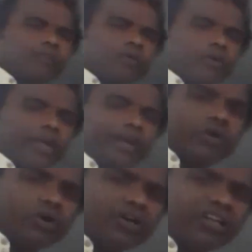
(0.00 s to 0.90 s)
Okay,
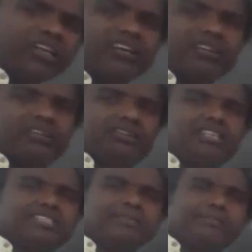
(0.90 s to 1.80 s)
don't
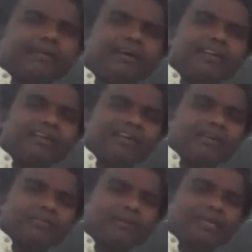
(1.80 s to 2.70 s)
disturb
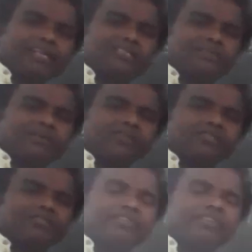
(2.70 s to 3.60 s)
please, because
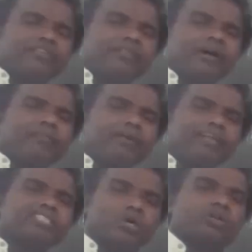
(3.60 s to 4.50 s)
of it will become
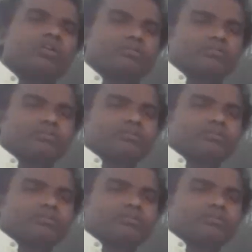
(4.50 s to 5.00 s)
resound.